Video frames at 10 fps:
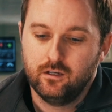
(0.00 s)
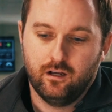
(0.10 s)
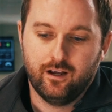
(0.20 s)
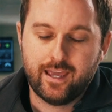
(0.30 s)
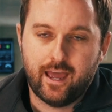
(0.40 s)

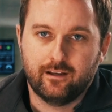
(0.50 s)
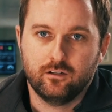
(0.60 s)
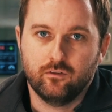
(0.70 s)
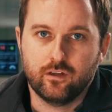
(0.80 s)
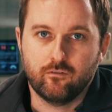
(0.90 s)

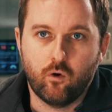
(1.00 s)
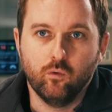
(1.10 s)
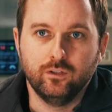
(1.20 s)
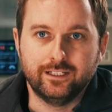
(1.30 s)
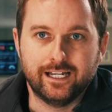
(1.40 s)
Again, they've
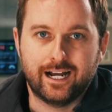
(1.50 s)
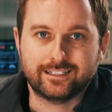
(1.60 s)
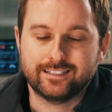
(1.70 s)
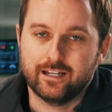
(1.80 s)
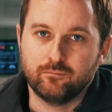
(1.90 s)
only
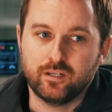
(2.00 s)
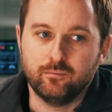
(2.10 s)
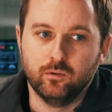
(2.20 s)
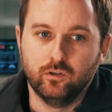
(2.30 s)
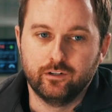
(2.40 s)
got 10
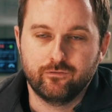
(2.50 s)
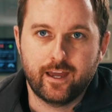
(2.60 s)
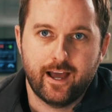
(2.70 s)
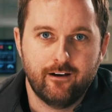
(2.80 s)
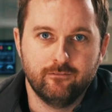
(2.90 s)
people, and if
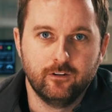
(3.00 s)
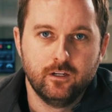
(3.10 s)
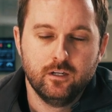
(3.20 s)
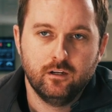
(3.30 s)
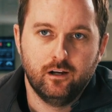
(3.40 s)
they have,
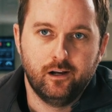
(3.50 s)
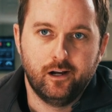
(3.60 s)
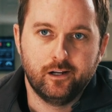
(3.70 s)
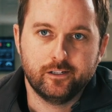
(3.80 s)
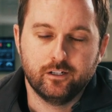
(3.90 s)

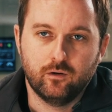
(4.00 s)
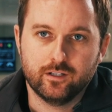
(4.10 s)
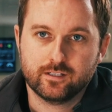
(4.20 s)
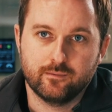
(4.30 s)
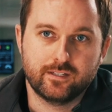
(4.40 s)
a
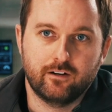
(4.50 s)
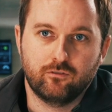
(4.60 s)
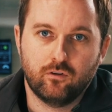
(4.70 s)
subset of